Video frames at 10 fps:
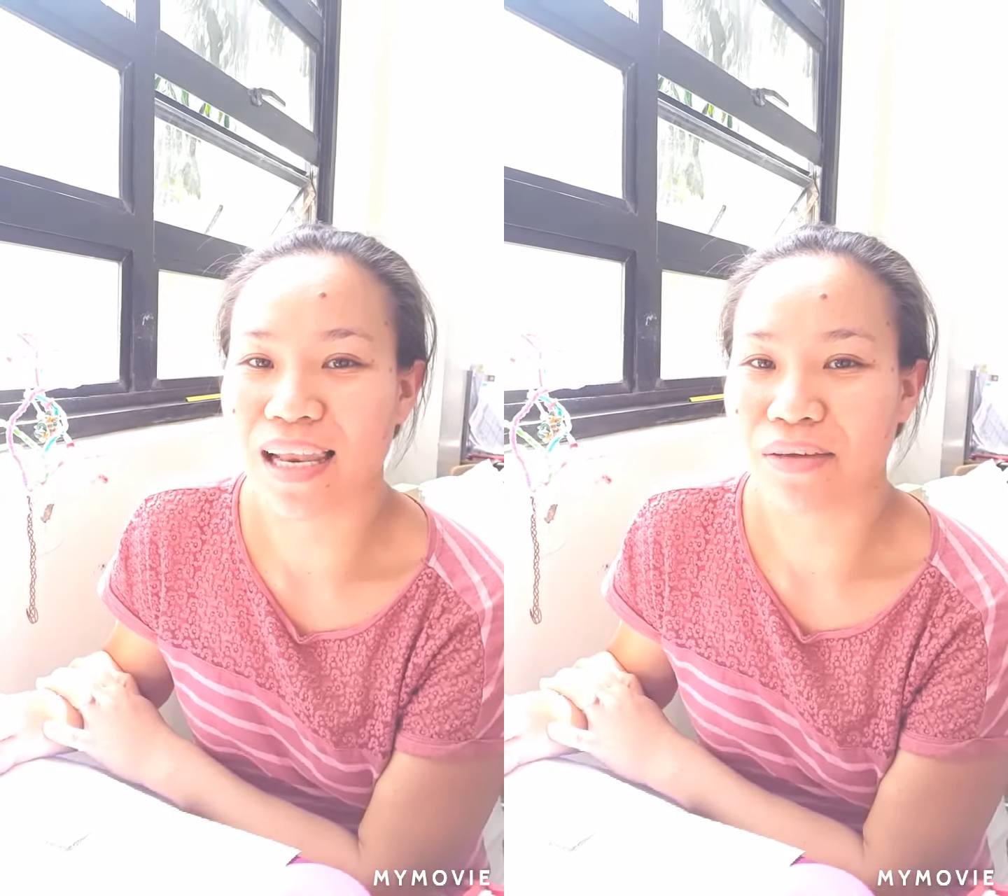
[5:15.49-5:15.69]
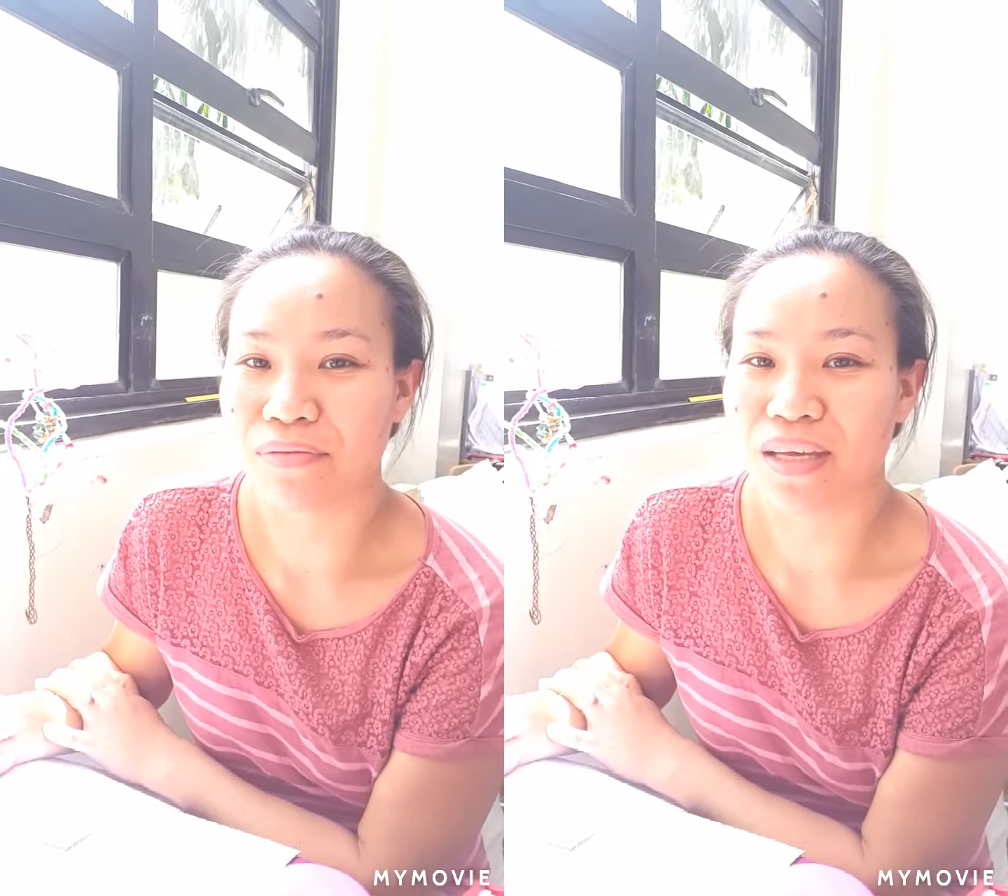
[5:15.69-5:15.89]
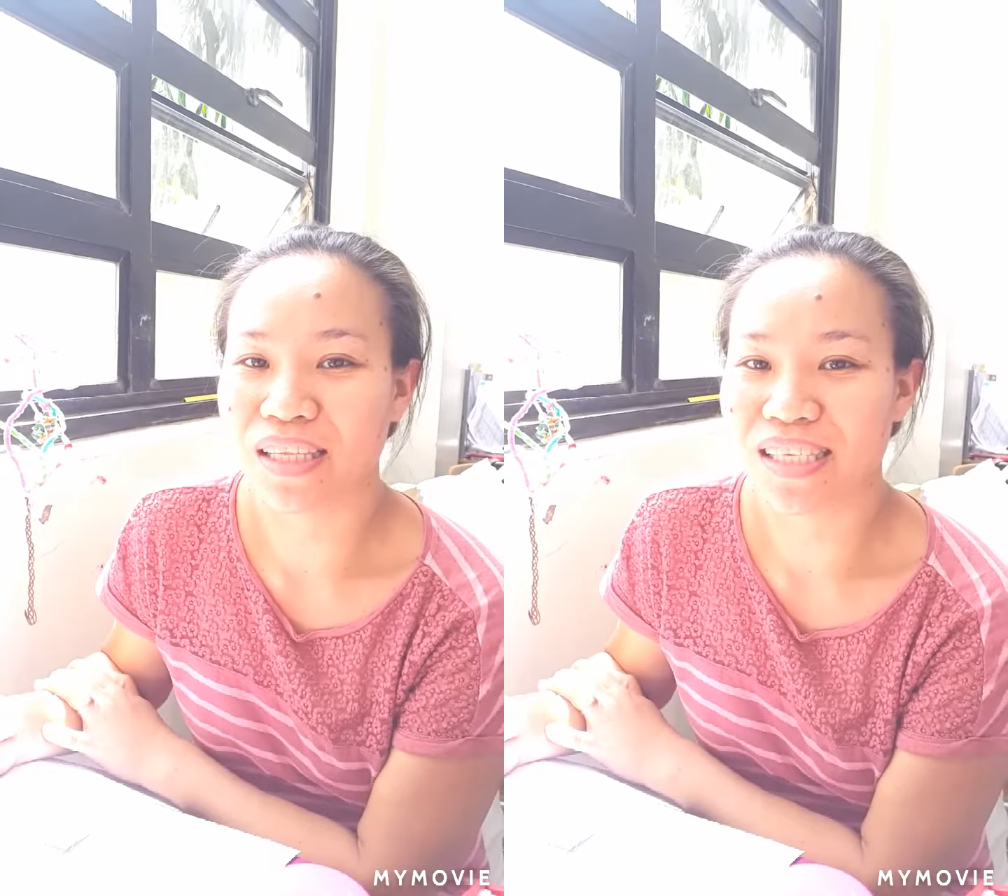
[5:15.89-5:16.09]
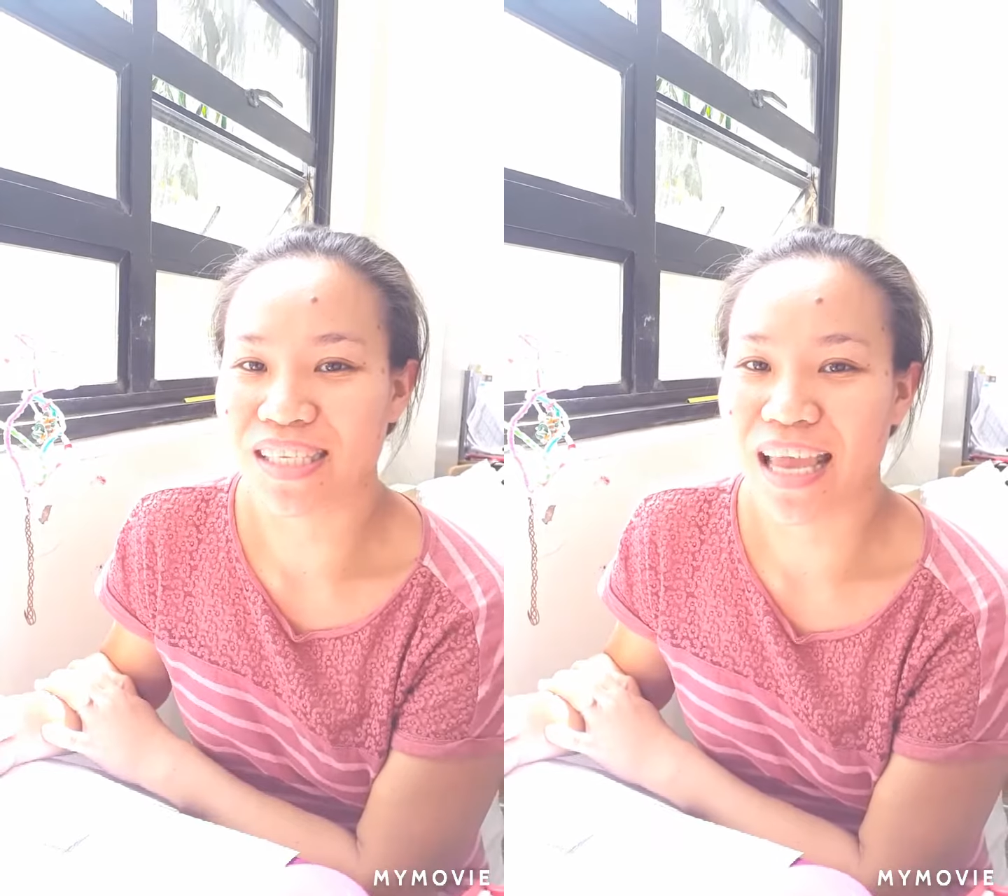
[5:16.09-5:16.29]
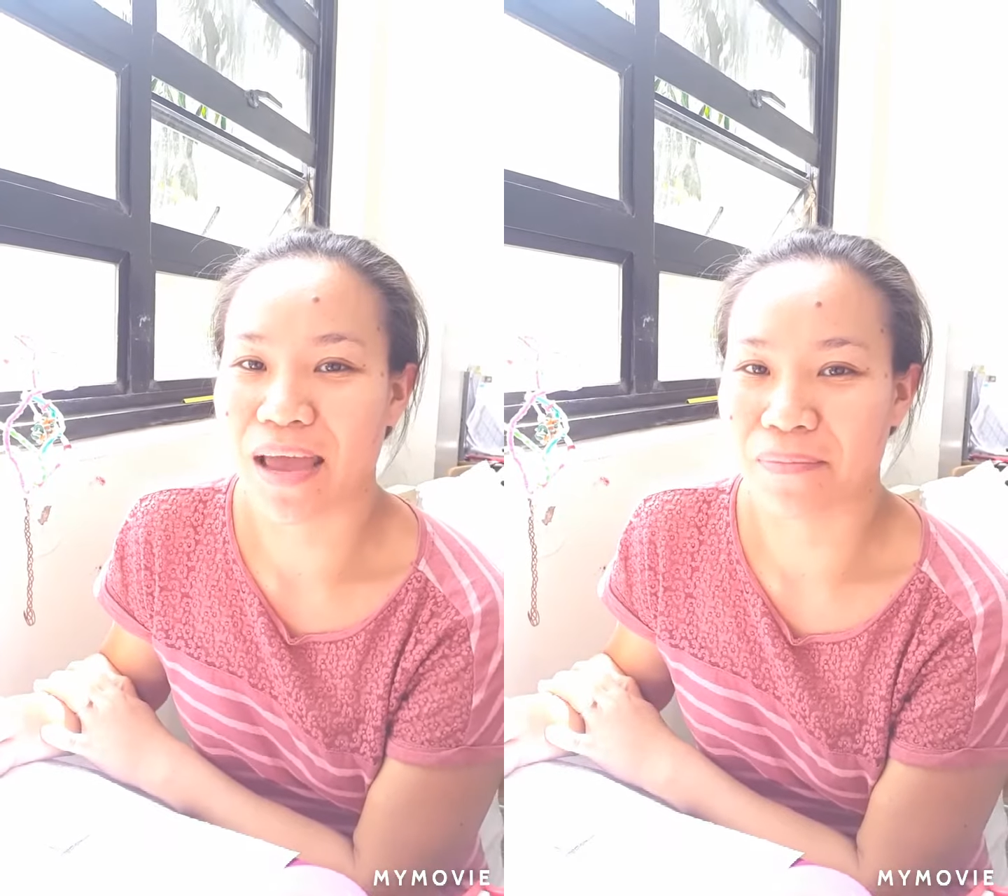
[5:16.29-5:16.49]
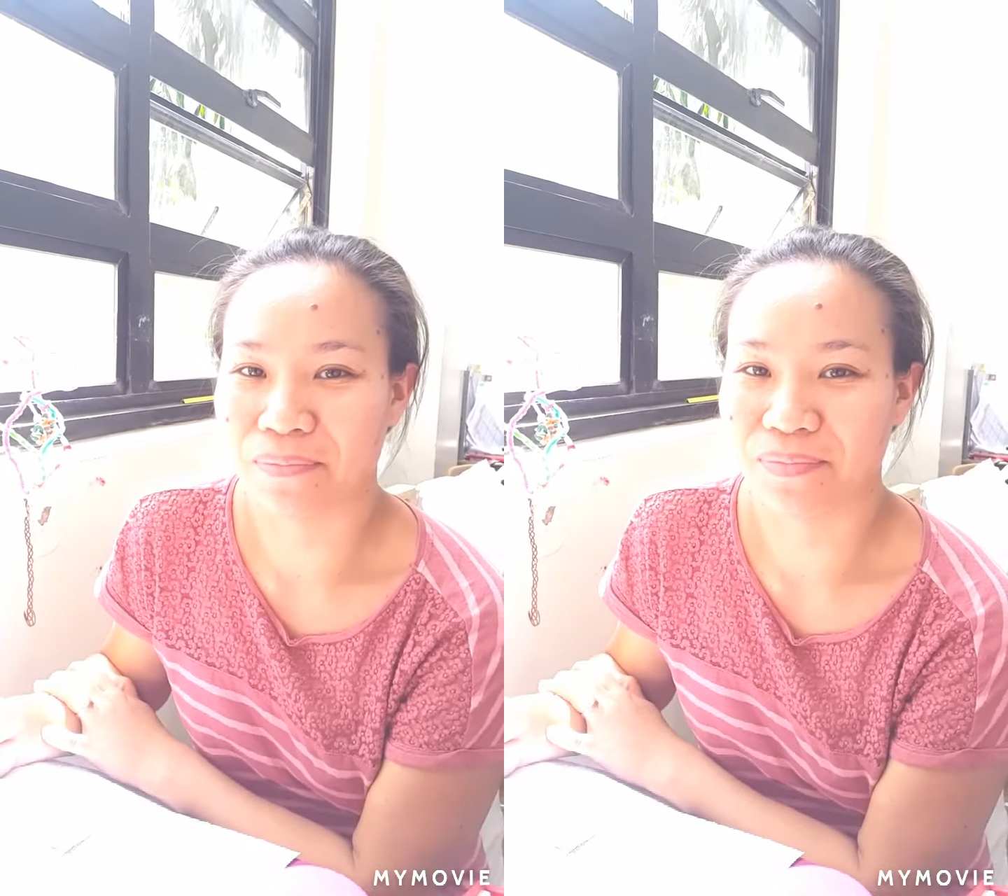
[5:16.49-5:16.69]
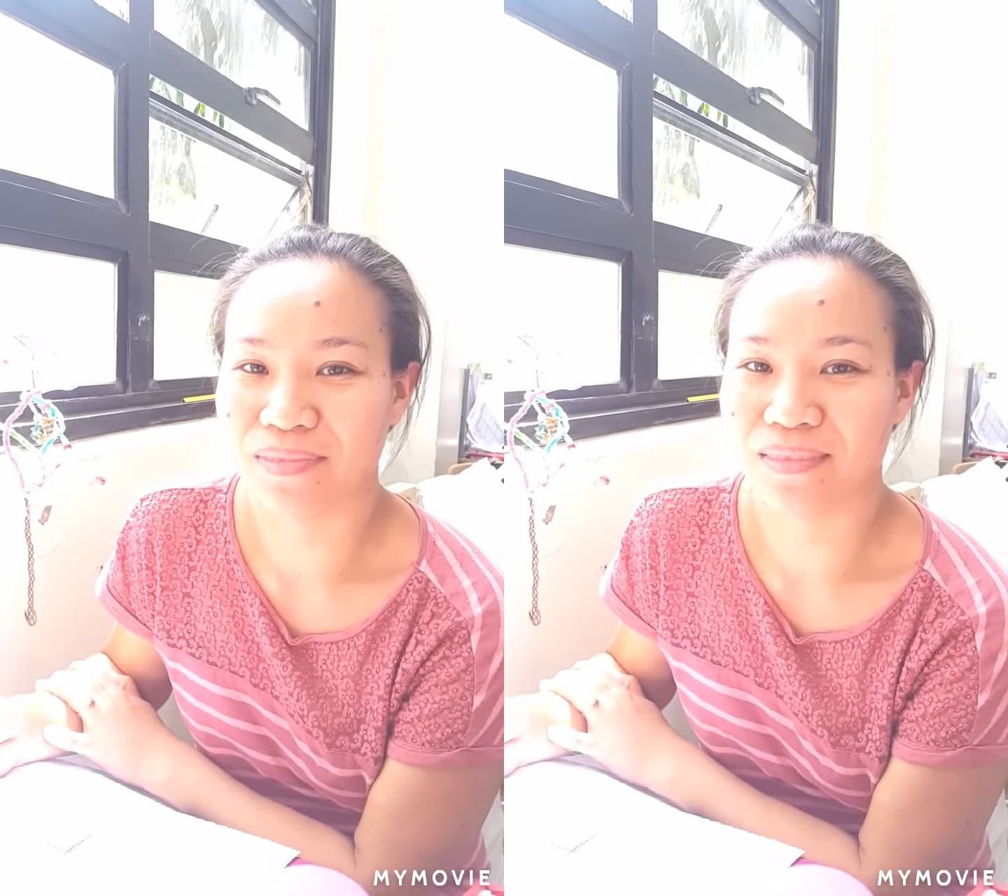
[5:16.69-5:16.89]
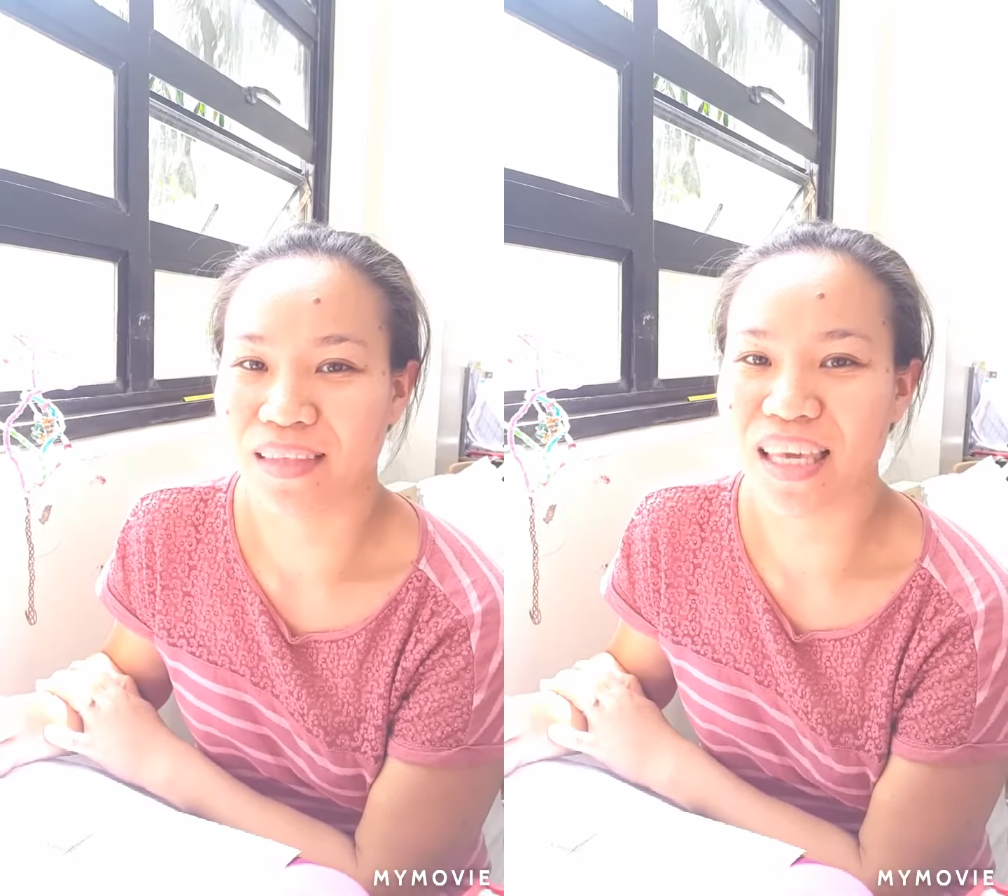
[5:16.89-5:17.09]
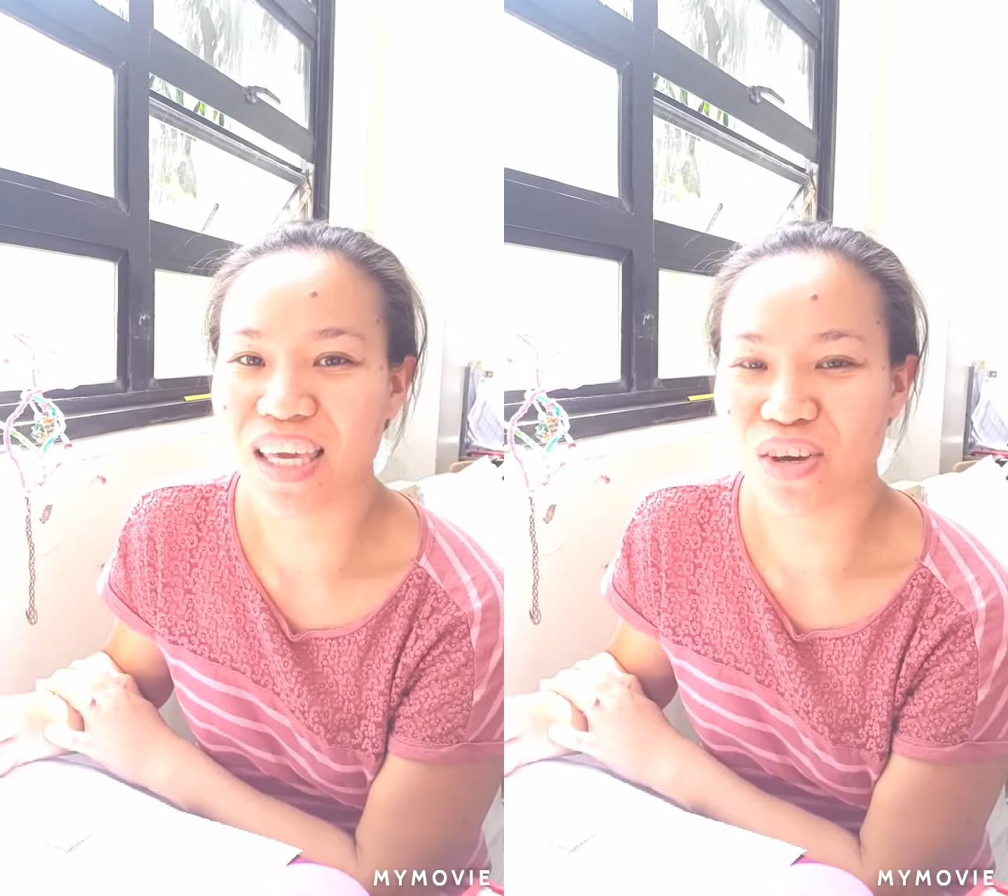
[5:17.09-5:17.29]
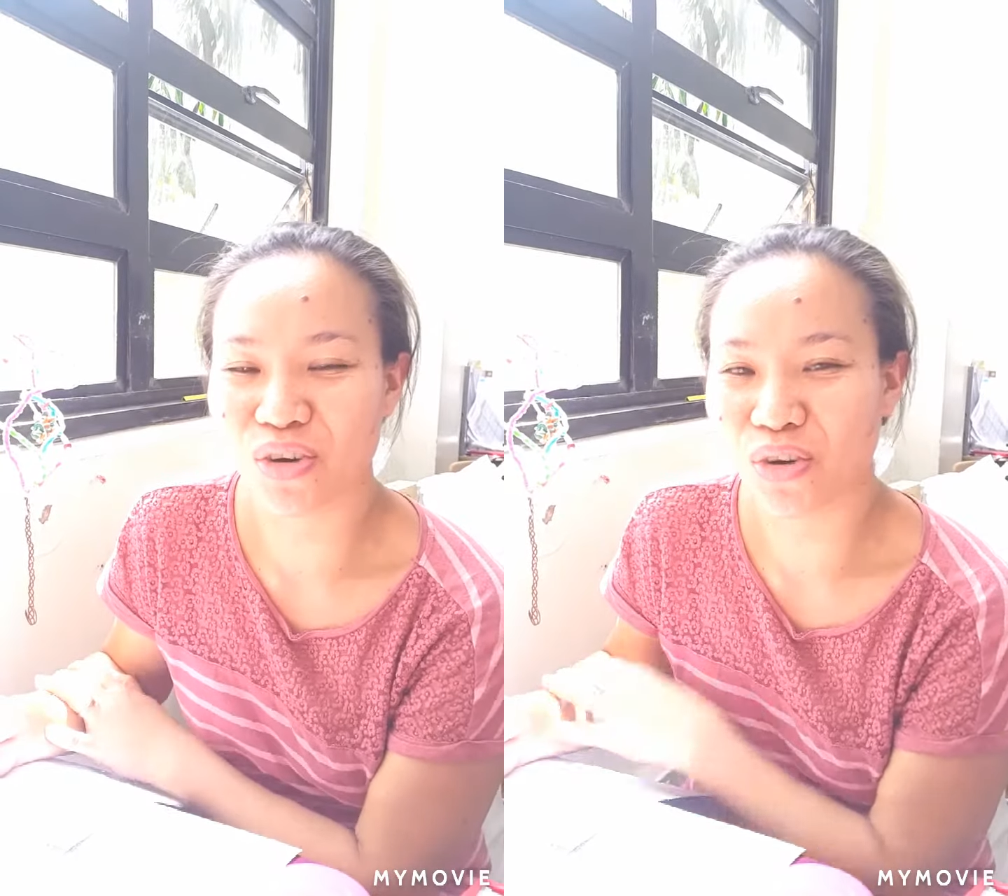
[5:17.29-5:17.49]
11 STEM.
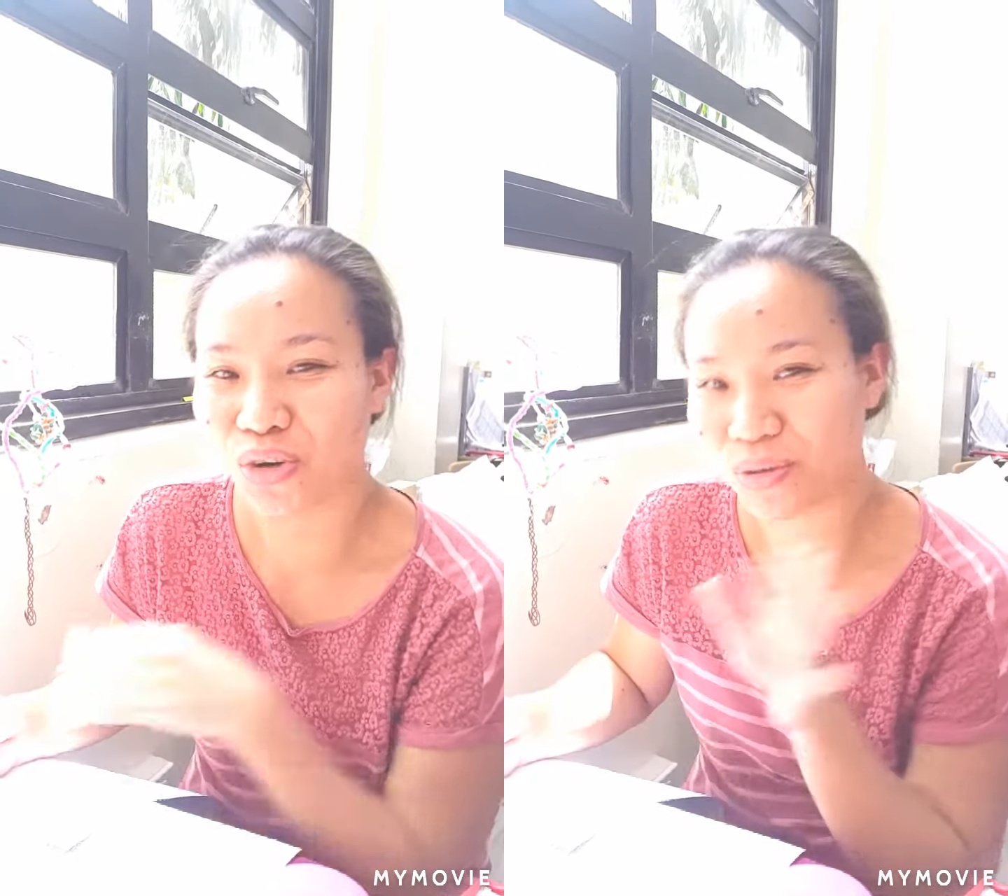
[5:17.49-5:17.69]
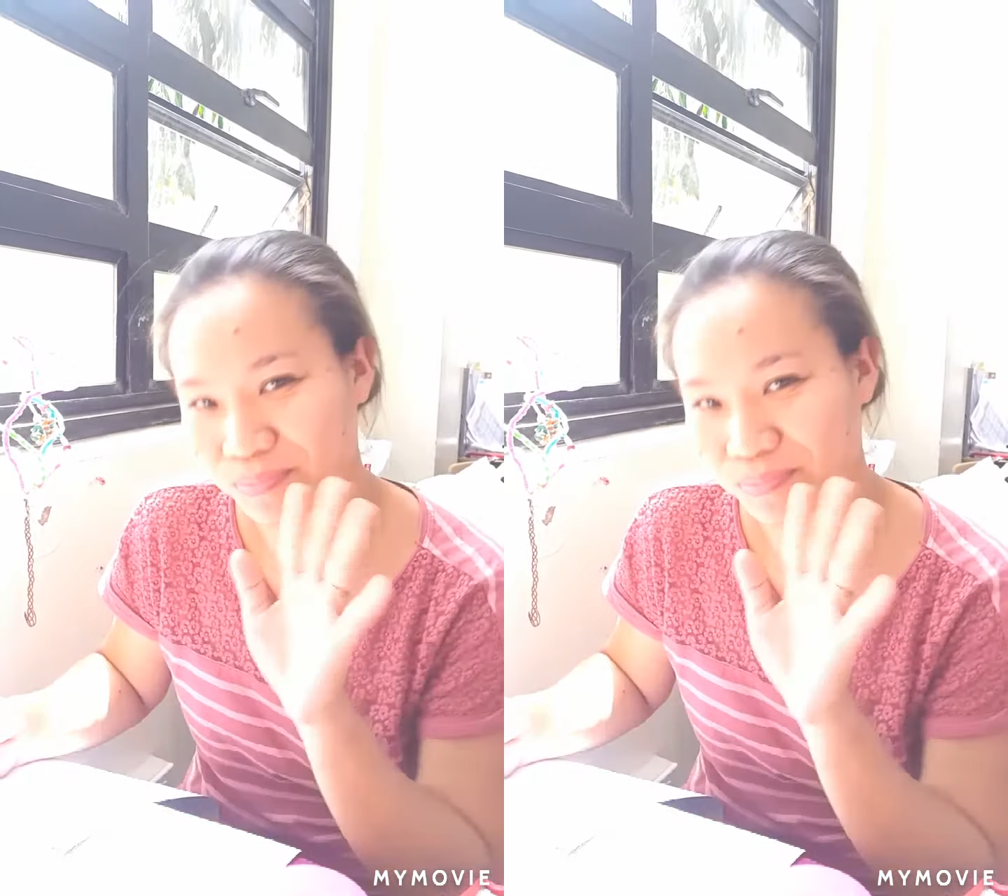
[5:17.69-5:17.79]
Thank you!